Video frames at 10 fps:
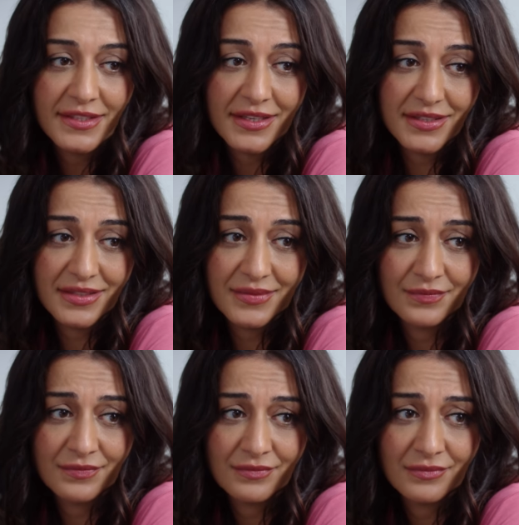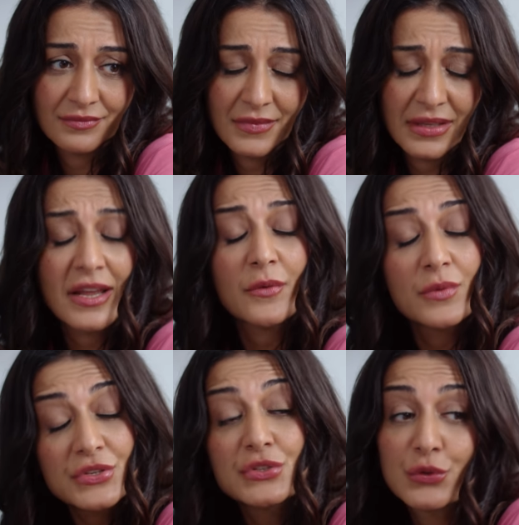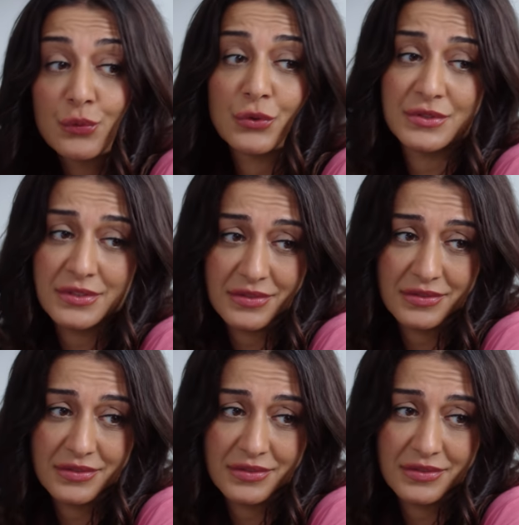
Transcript: things, and I wish you would.